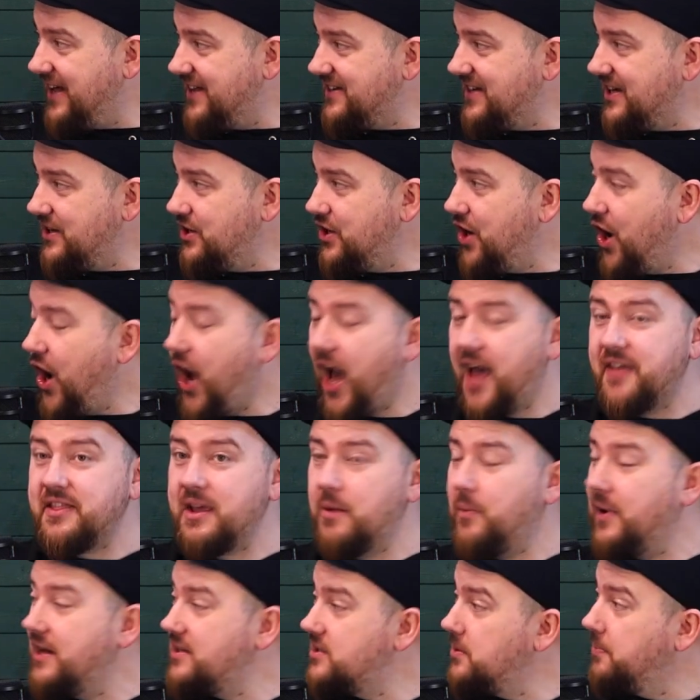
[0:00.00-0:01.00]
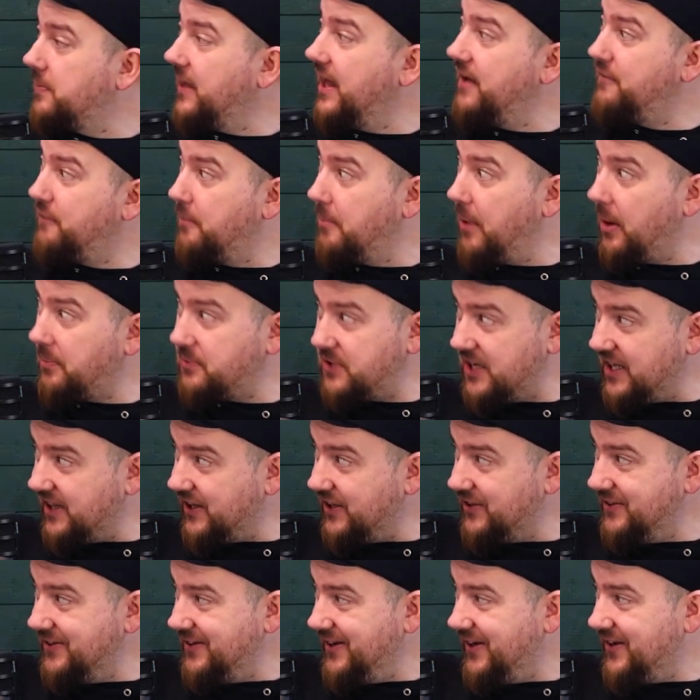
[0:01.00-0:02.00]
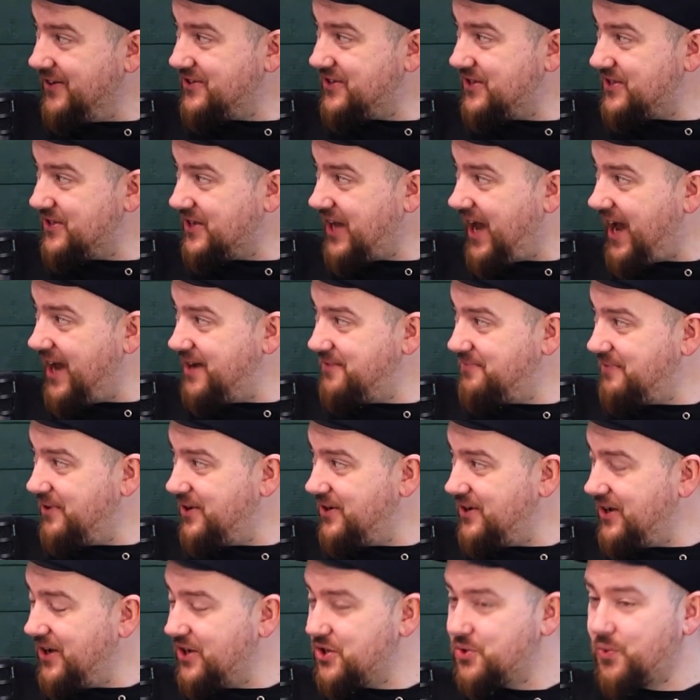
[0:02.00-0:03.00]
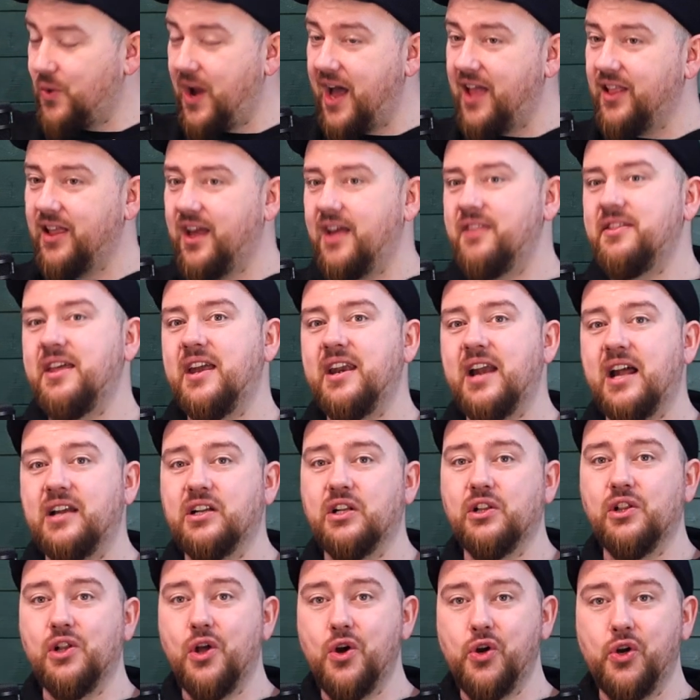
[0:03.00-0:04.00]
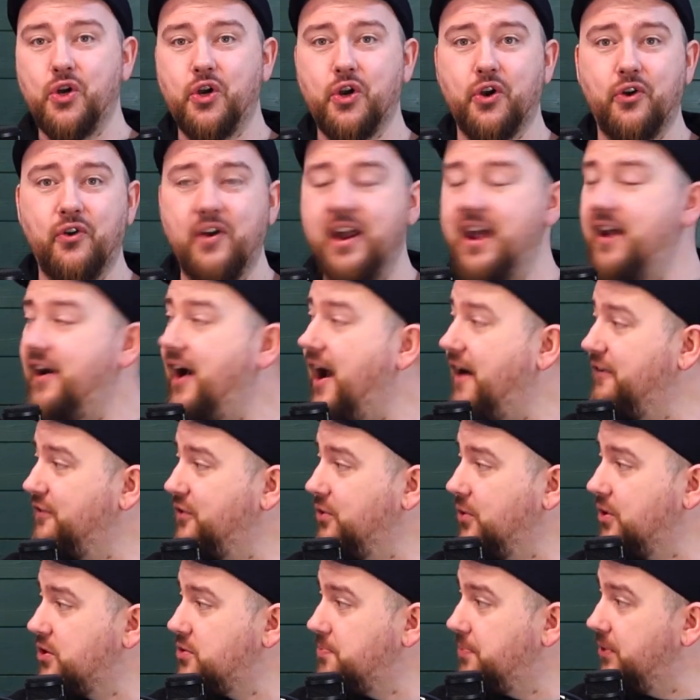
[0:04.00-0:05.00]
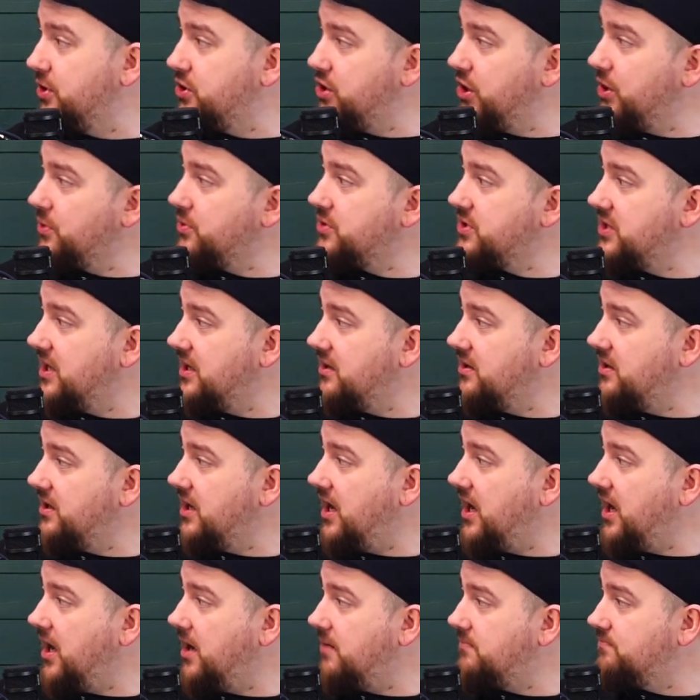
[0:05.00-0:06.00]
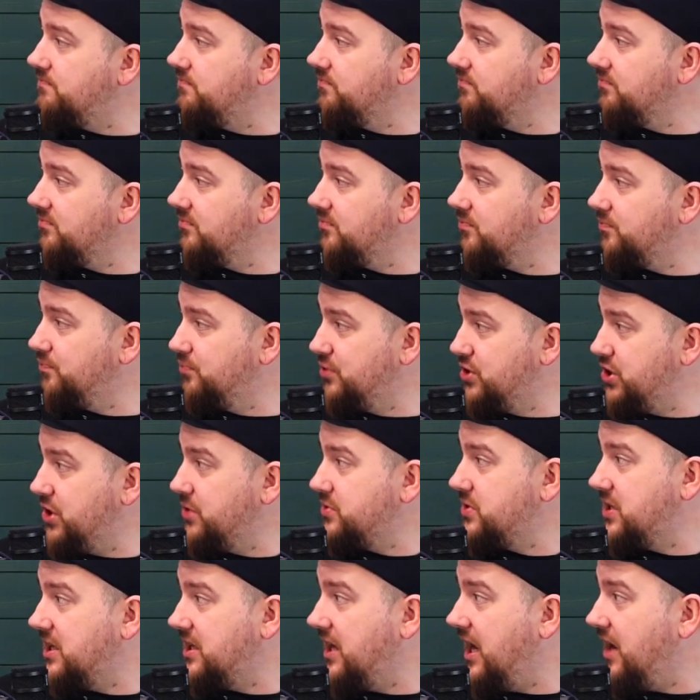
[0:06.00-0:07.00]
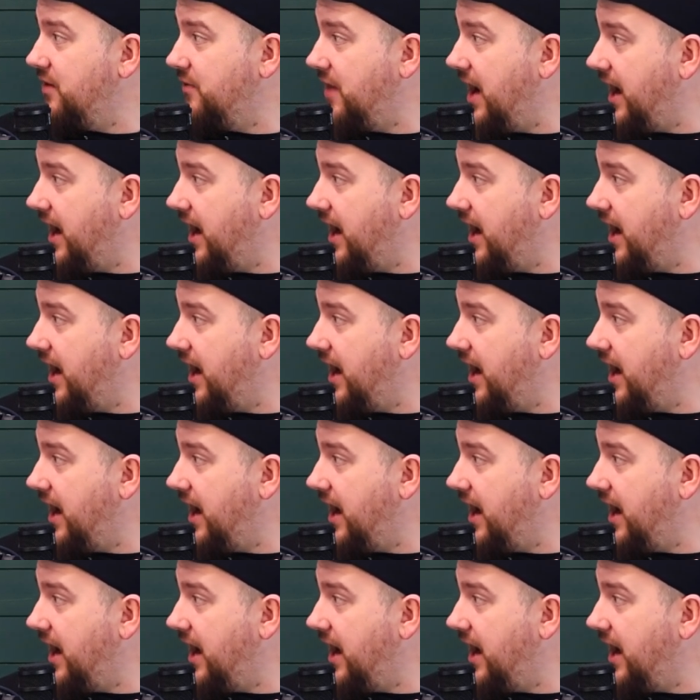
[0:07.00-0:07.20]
I didn't know, and then went to play for Bob Dylan as a sideman as well, and then had a long career afterwards producing hit